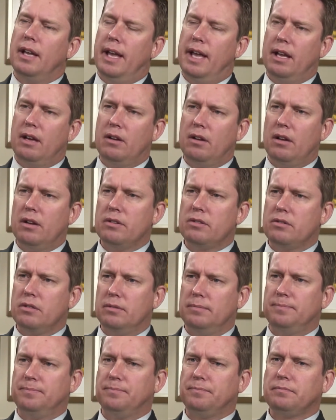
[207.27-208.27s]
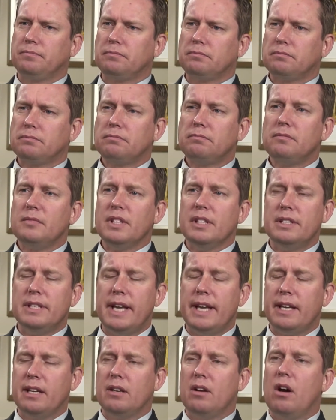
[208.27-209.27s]
And colostrum,
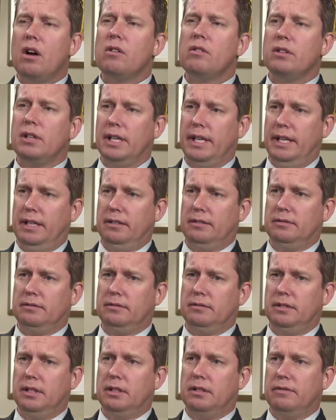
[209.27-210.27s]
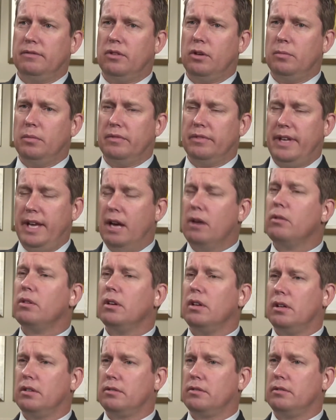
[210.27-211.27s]
taken orally in the form of cow
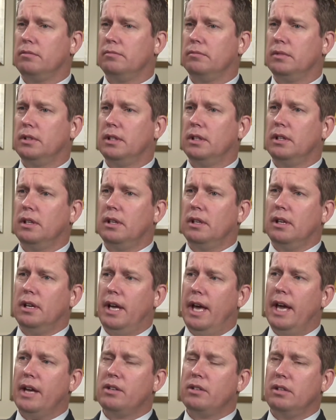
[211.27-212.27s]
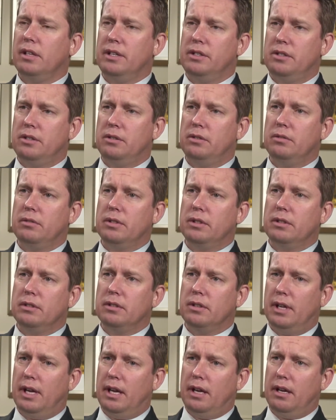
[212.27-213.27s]
colostrum, actually do
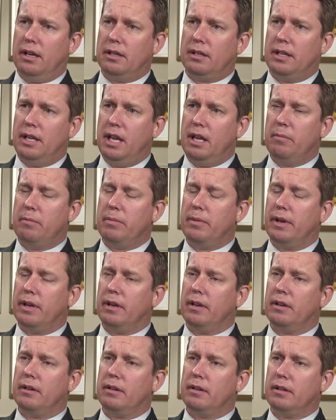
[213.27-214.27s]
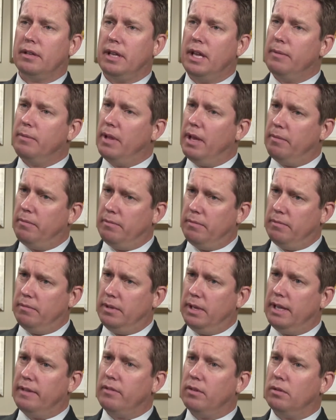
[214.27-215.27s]
keep that
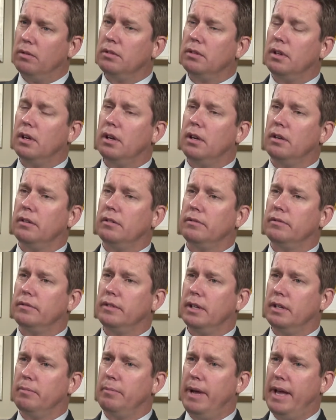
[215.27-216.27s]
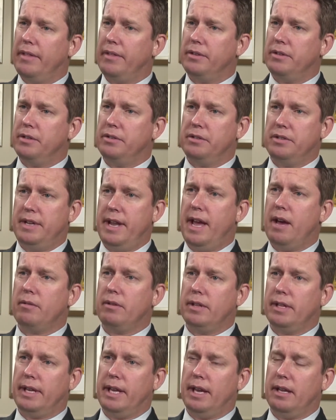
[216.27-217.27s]
level of pathogens
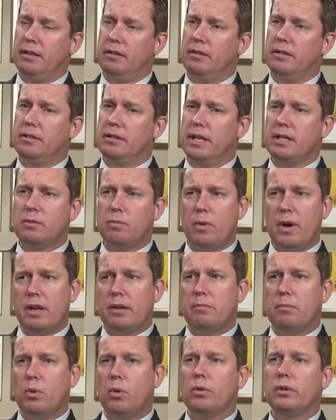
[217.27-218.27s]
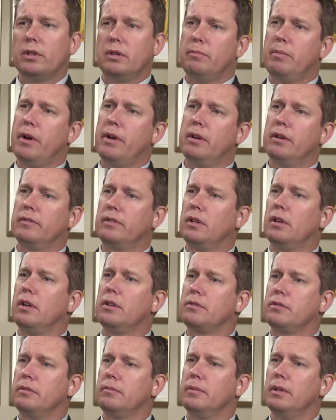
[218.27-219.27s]
down in the gut. So that's one important component of
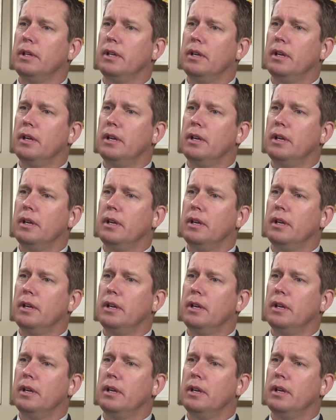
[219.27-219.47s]
colostrum.